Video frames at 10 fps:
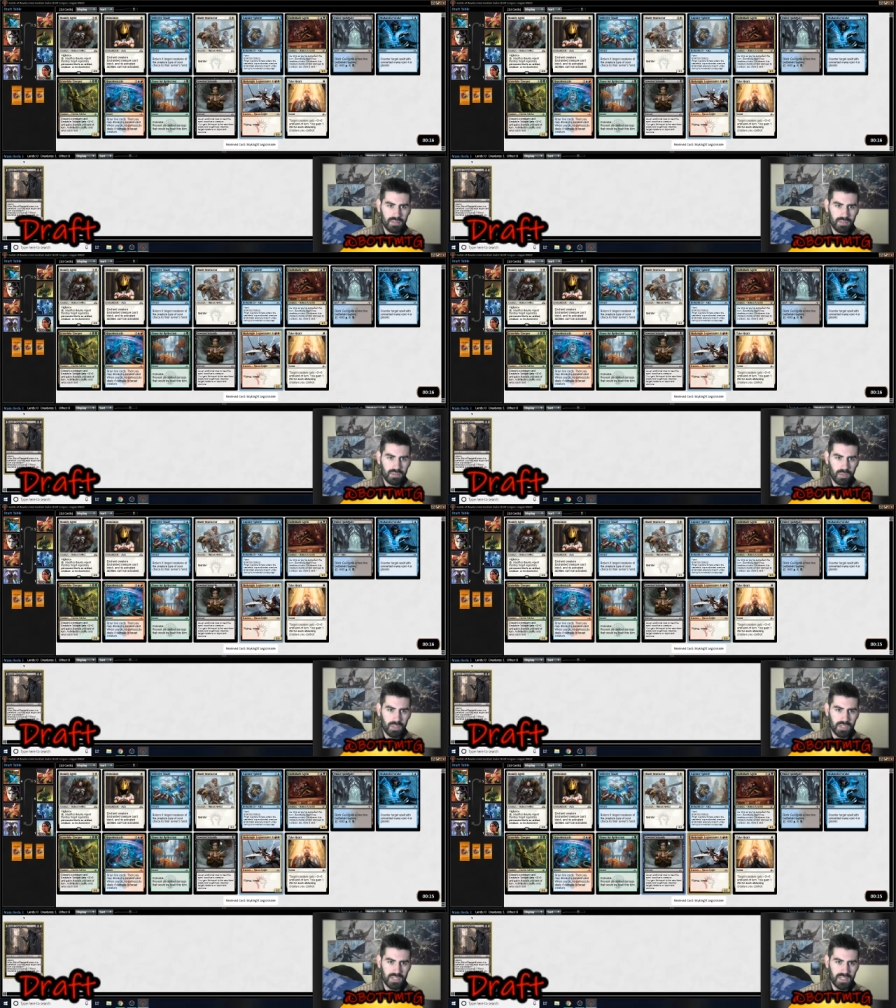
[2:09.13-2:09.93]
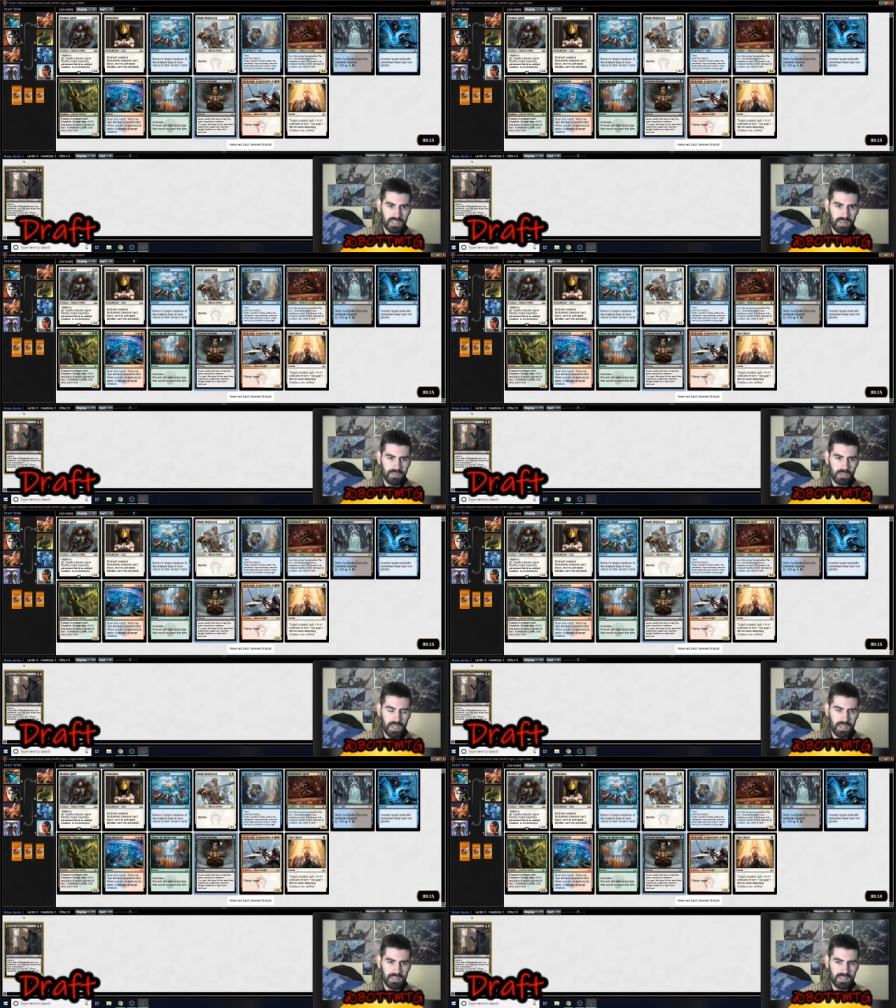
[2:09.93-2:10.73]
Or I could just take Severed
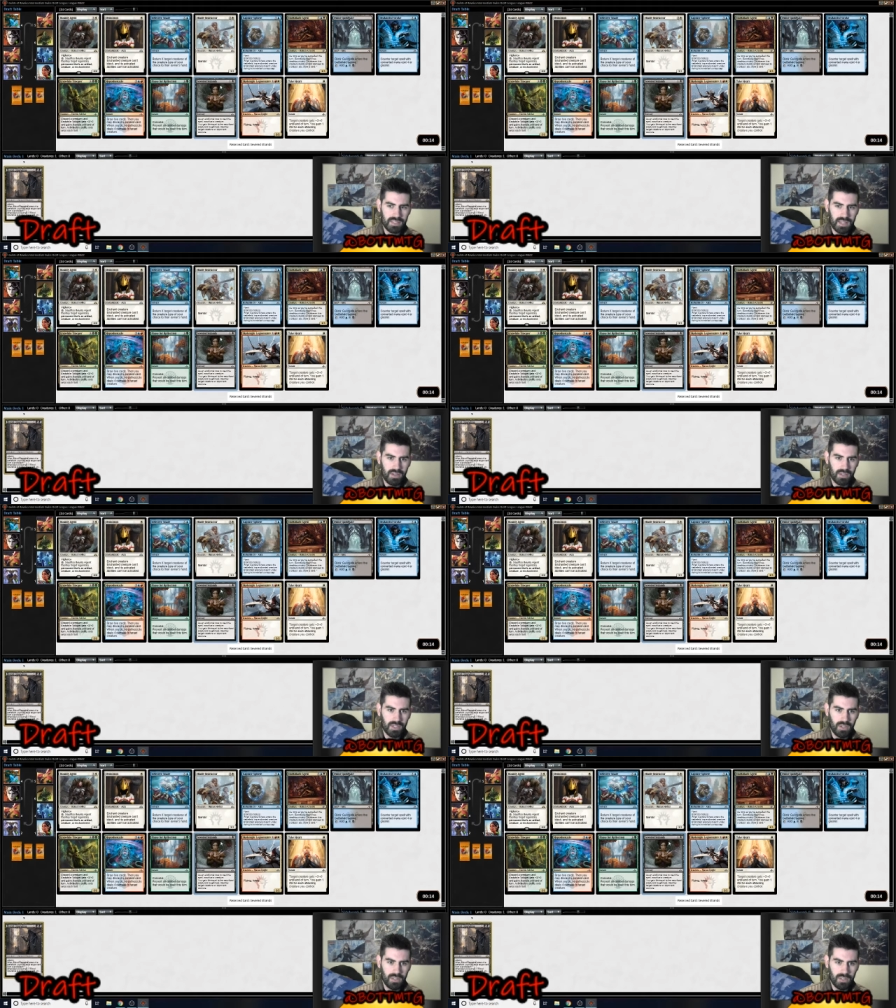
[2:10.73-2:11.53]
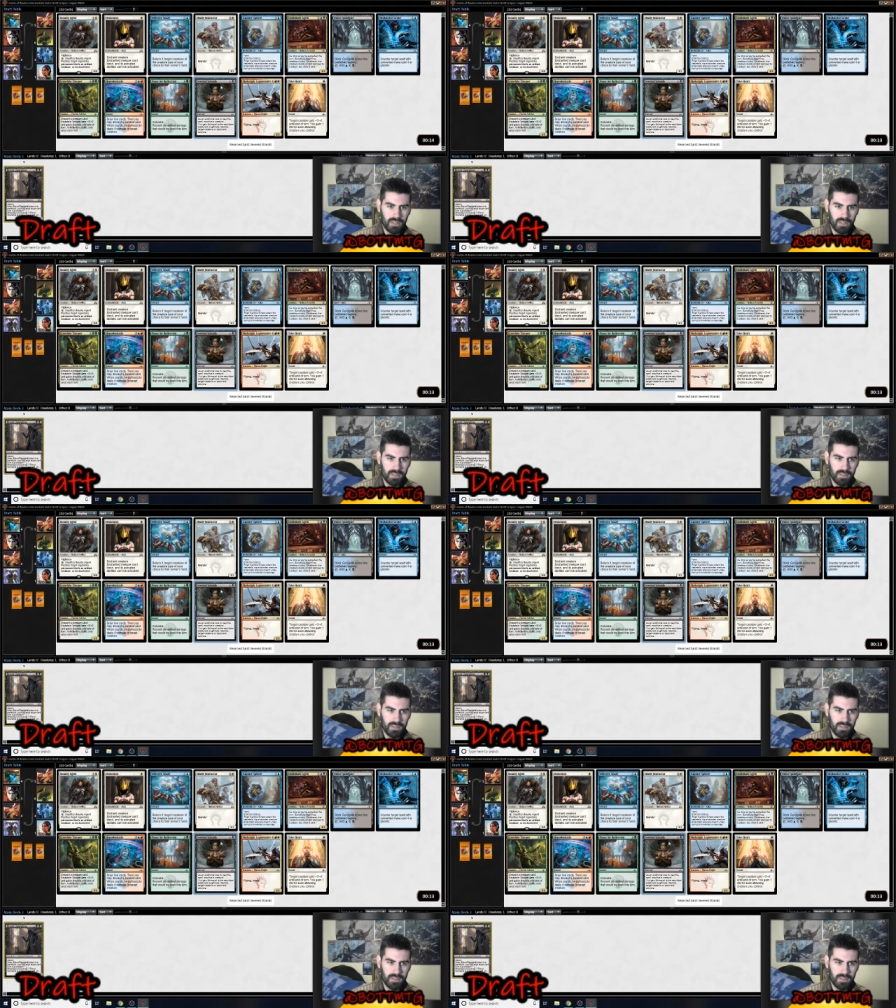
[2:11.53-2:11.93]
Strands and stay on color.